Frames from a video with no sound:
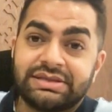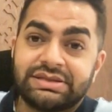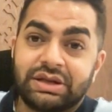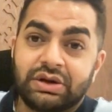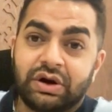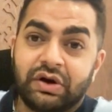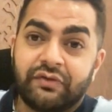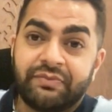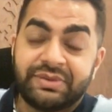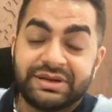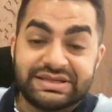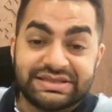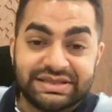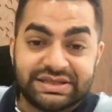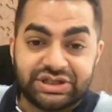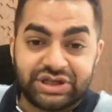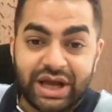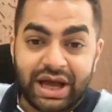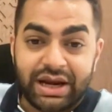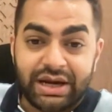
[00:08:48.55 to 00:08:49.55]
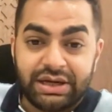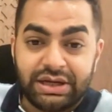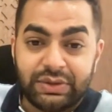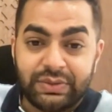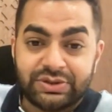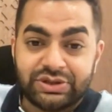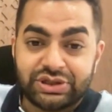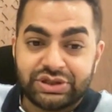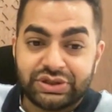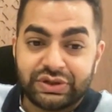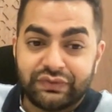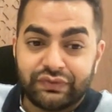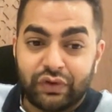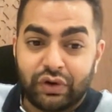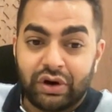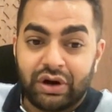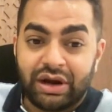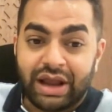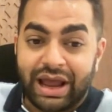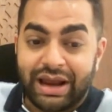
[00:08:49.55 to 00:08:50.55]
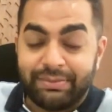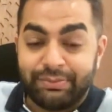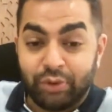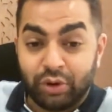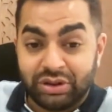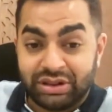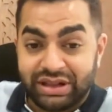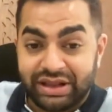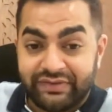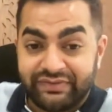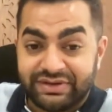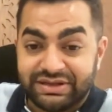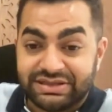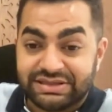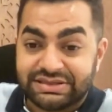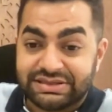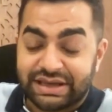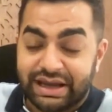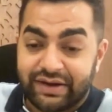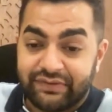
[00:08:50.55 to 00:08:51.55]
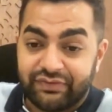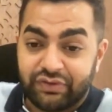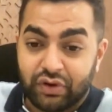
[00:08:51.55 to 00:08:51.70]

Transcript: there's a lot of personal charity which is involved at both levels of